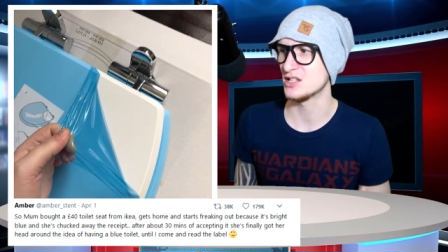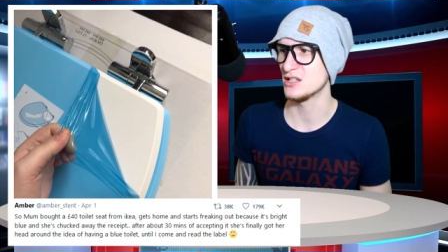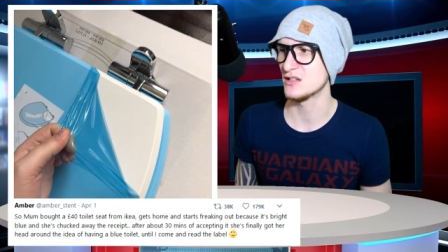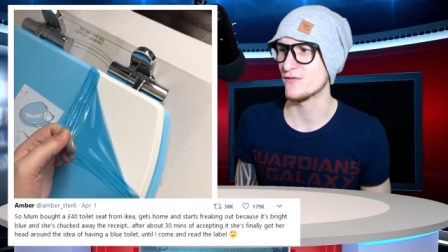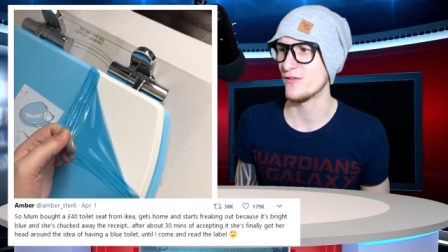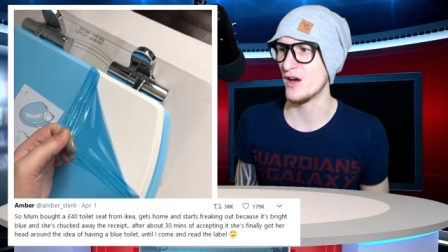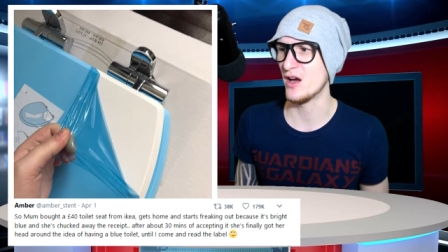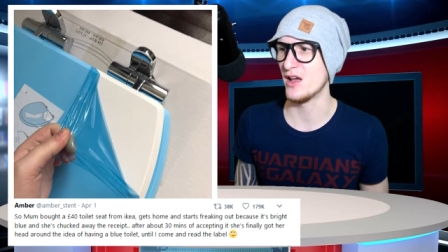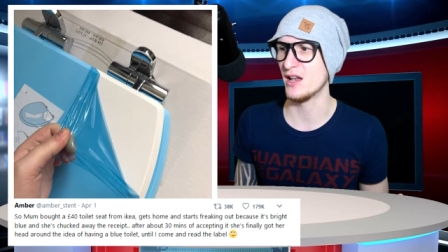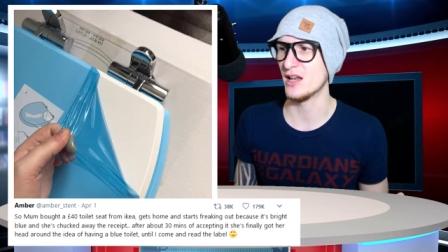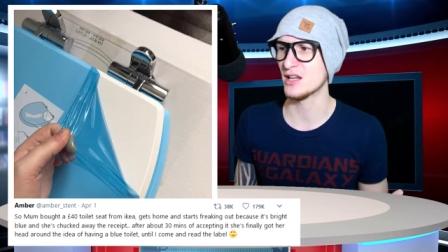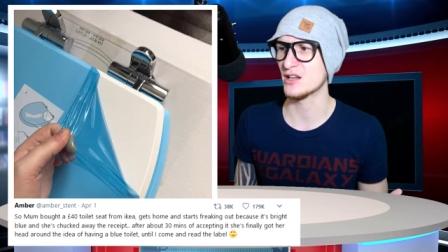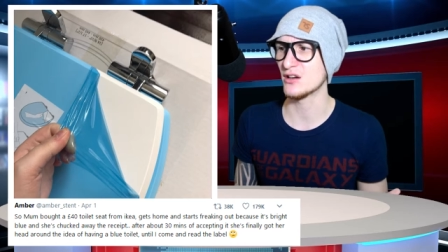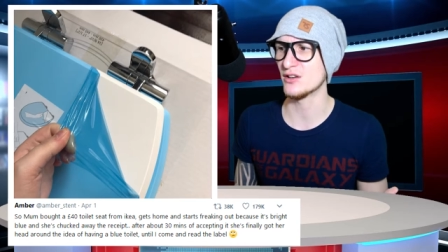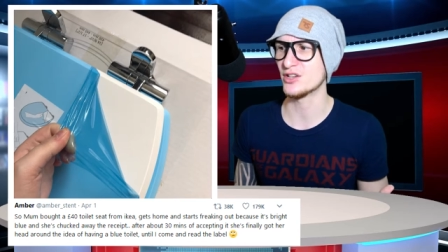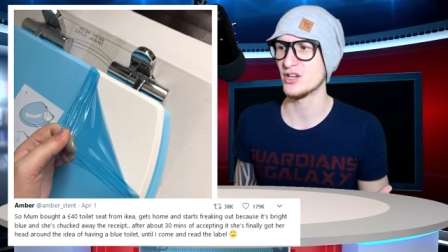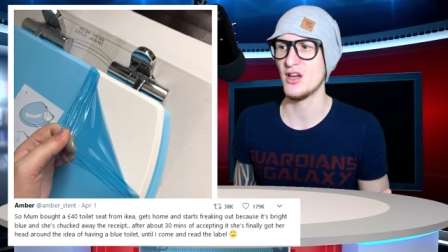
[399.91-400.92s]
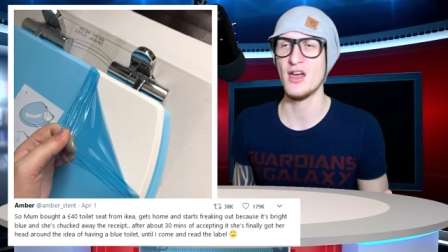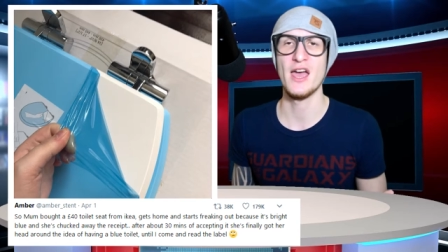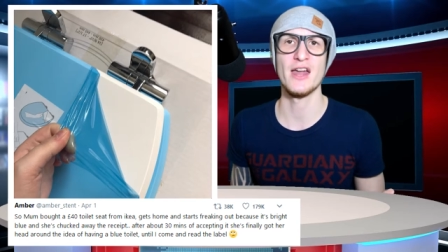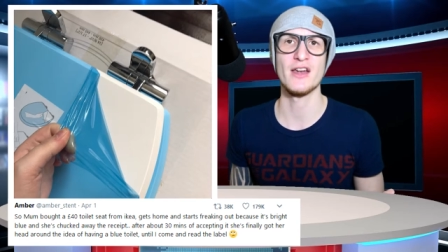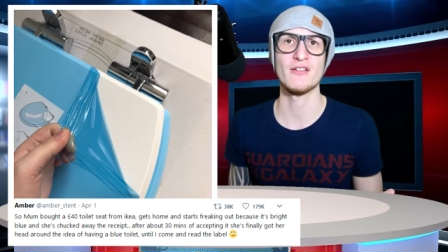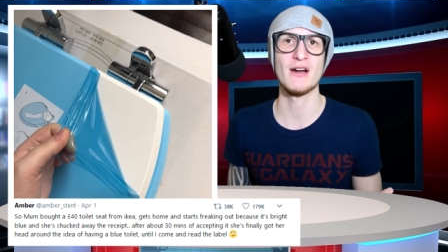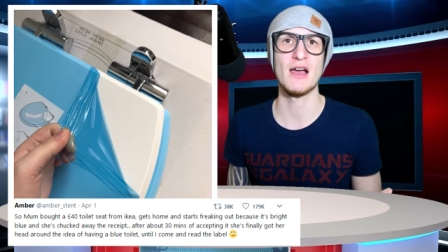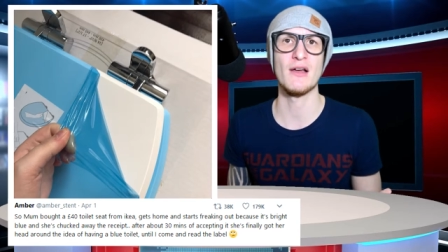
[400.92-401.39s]
she's finally got her
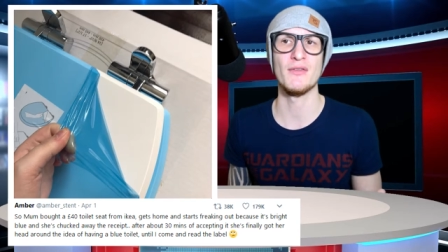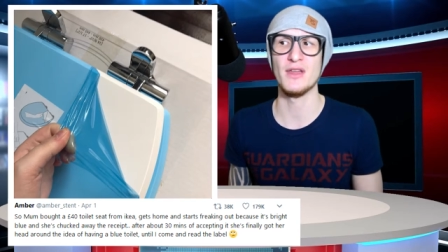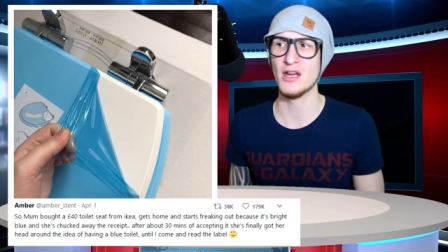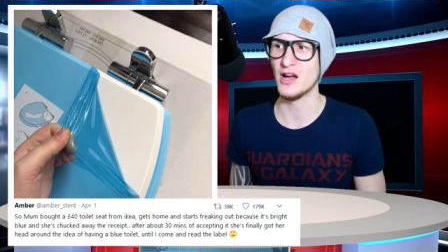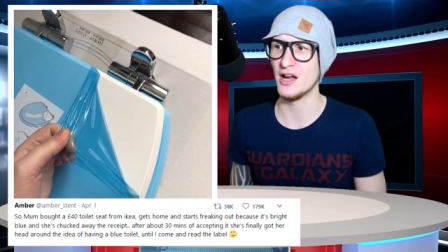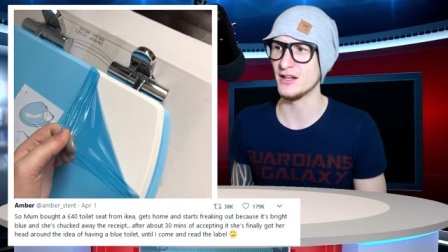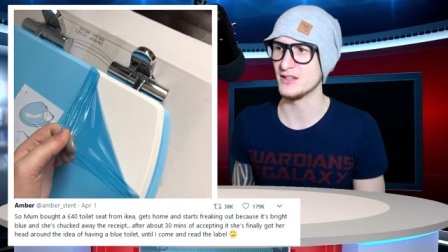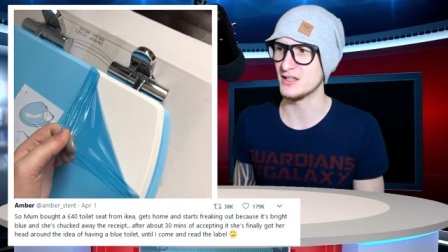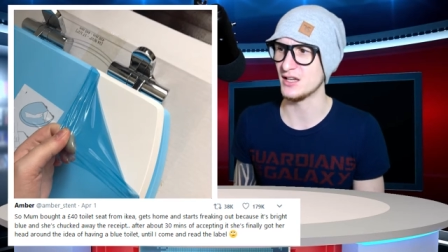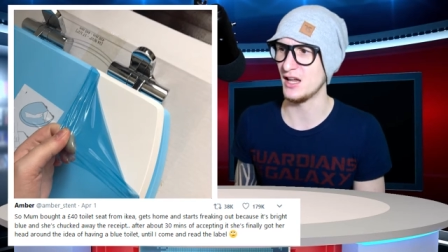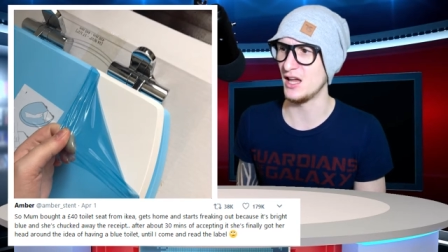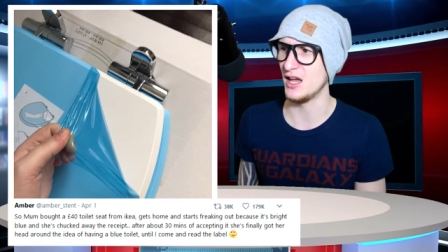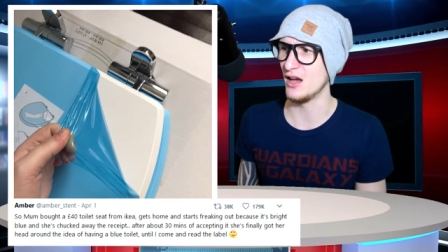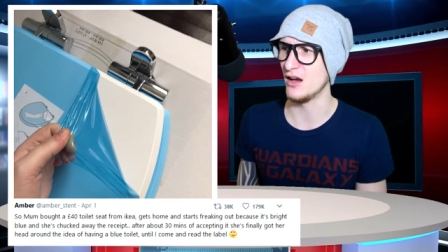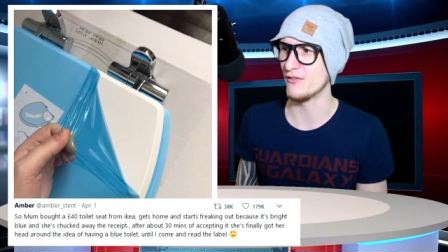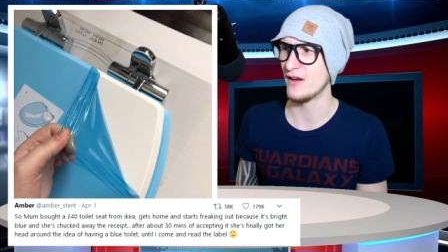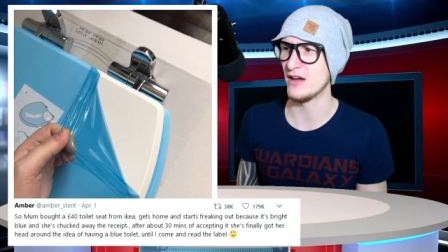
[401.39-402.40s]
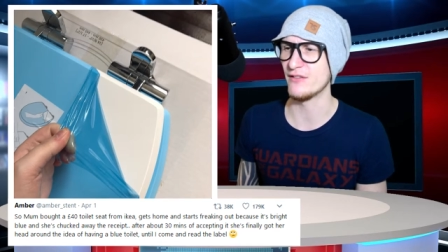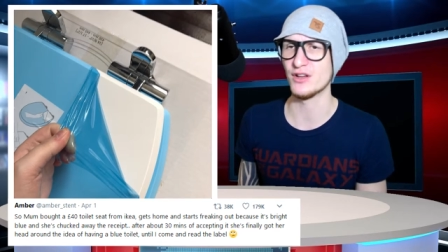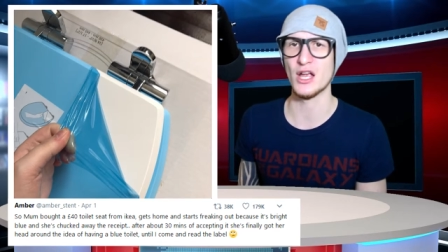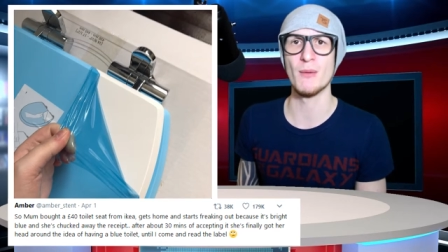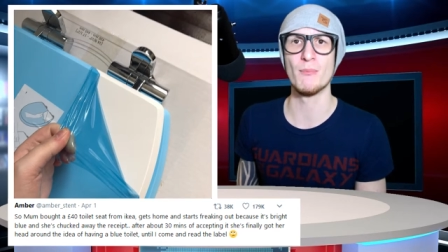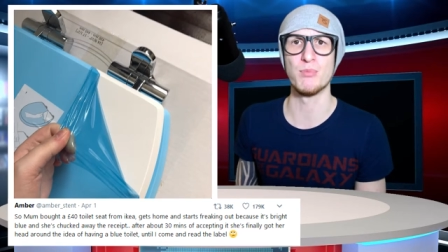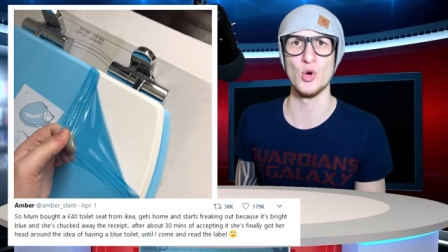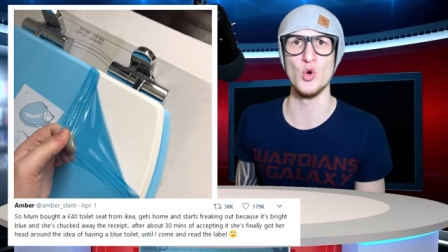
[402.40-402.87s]
head around the idea of having
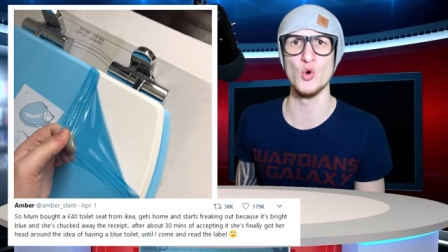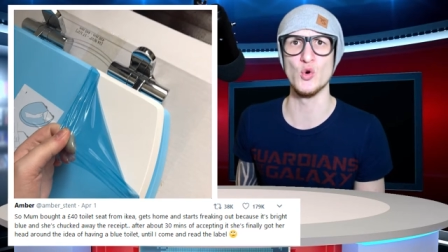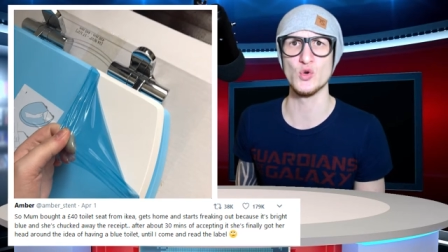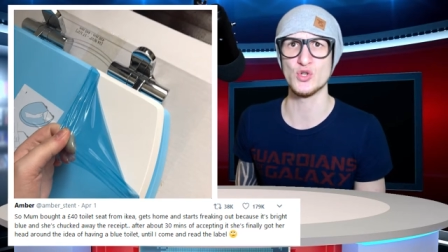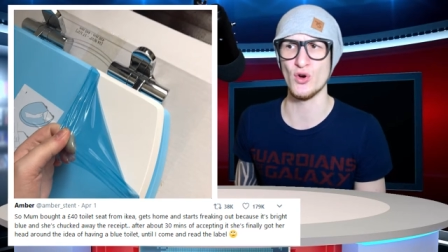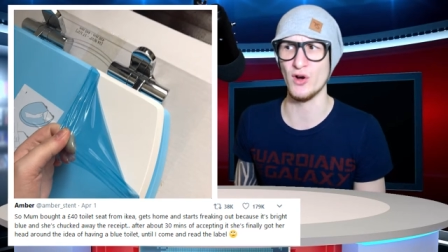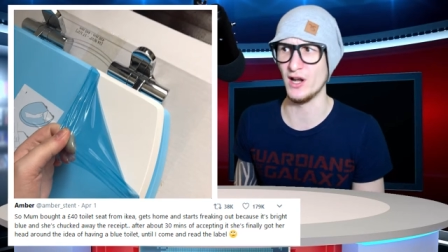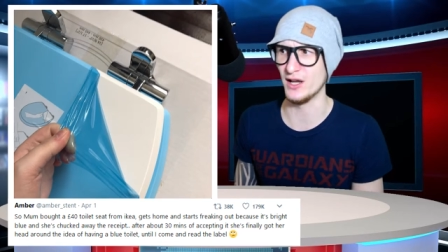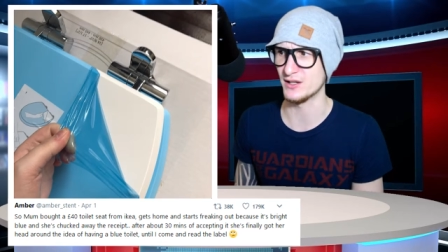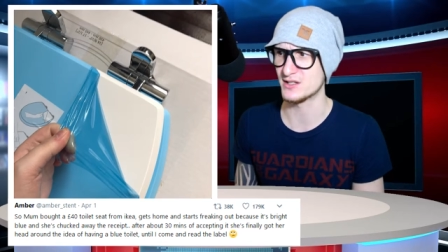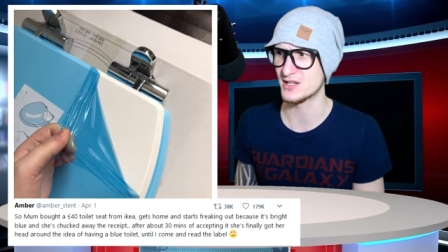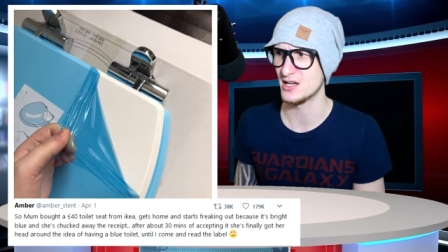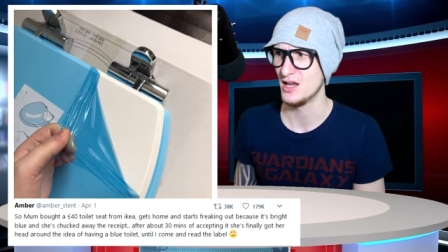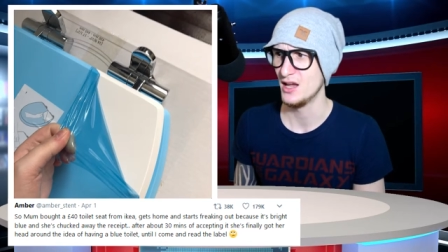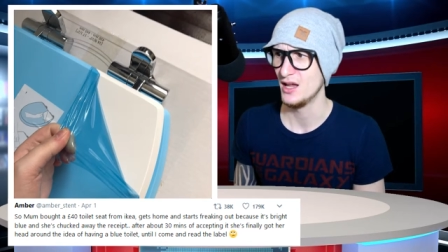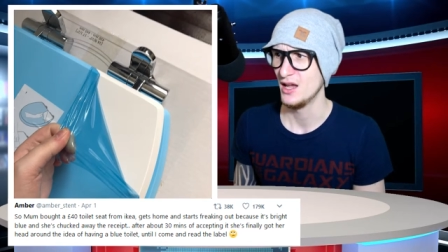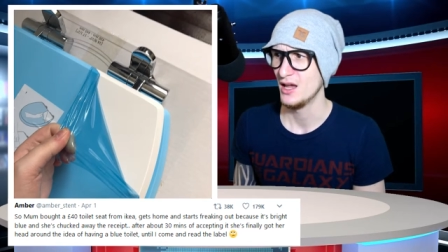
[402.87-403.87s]
a blue toilet.